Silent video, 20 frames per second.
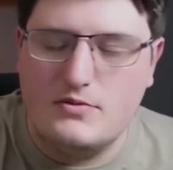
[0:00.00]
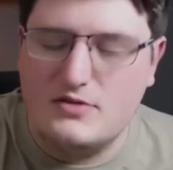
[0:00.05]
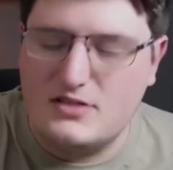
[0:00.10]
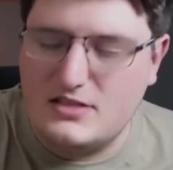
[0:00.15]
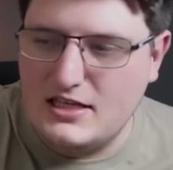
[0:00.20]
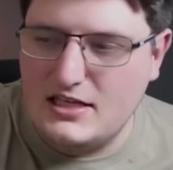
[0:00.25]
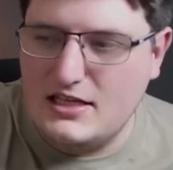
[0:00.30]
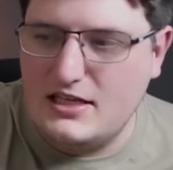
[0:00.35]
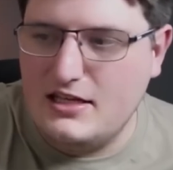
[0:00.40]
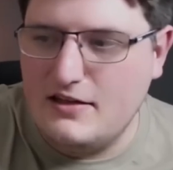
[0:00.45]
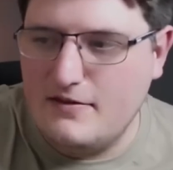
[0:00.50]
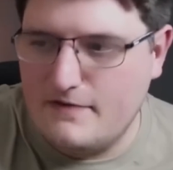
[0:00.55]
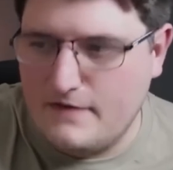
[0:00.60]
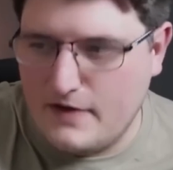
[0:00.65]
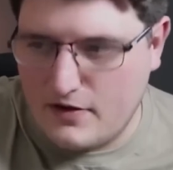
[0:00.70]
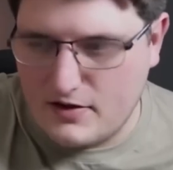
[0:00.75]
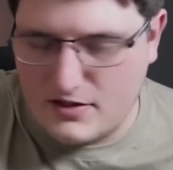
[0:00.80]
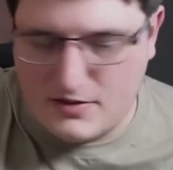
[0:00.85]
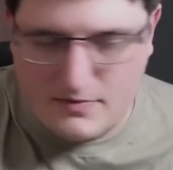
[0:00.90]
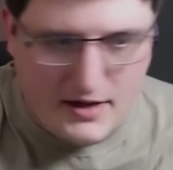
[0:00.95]
will see
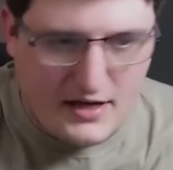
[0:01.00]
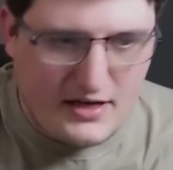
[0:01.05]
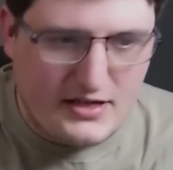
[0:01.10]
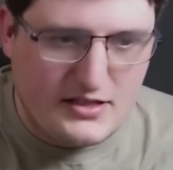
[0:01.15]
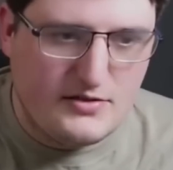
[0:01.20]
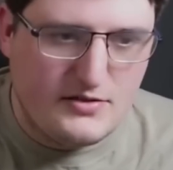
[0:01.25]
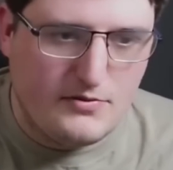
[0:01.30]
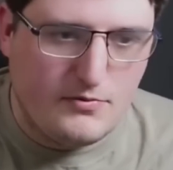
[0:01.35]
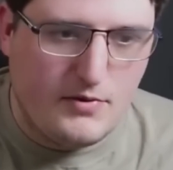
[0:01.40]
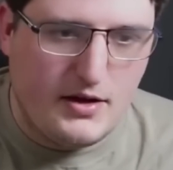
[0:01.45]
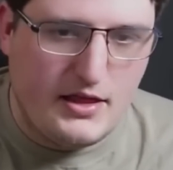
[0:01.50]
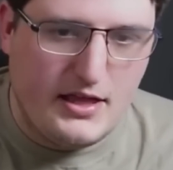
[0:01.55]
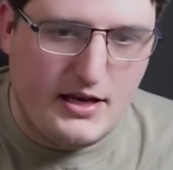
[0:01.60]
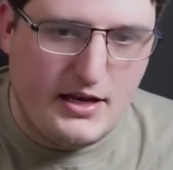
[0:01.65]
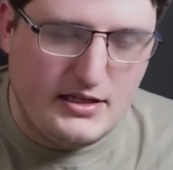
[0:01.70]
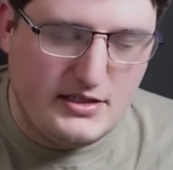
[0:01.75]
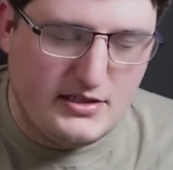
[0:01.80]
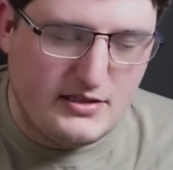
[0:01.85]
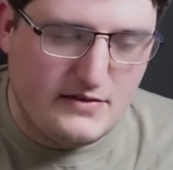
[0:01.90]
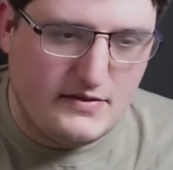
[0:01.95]
Ferrus Manus when the
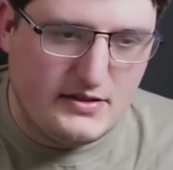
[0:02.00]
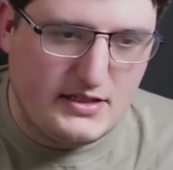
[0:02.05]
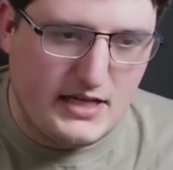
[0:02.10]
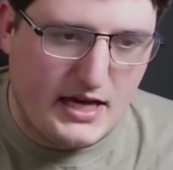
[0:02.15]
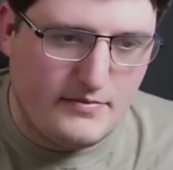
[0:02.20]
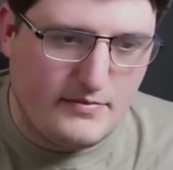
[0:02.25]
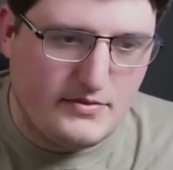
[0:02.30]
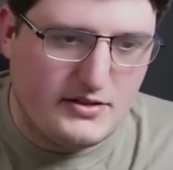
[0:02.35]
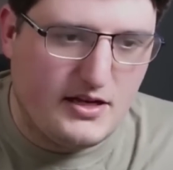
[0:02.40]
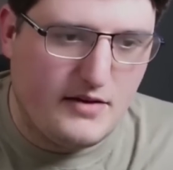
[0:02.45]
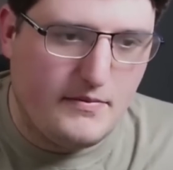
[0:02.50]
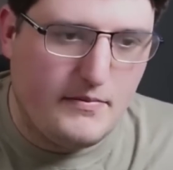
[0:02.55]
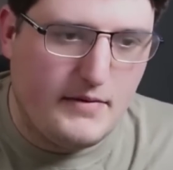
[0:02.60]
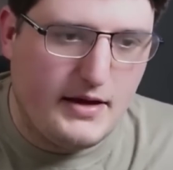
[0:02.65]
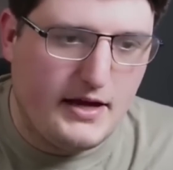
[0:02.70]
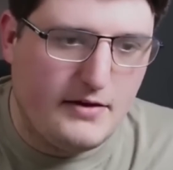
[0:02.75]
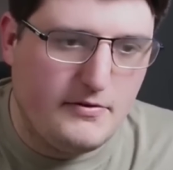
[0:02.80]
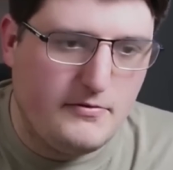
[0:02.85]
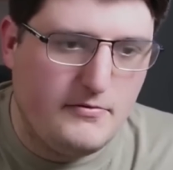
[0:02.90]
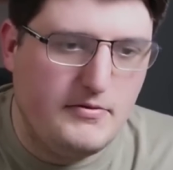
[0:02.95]
Legion of the Damned come
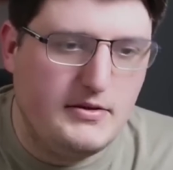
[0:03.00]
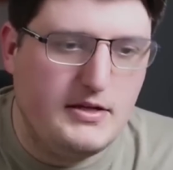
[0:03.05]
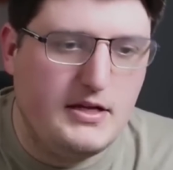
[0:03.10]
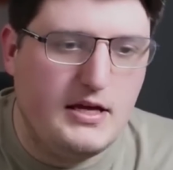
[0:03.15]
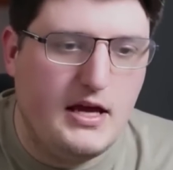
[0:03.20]
out.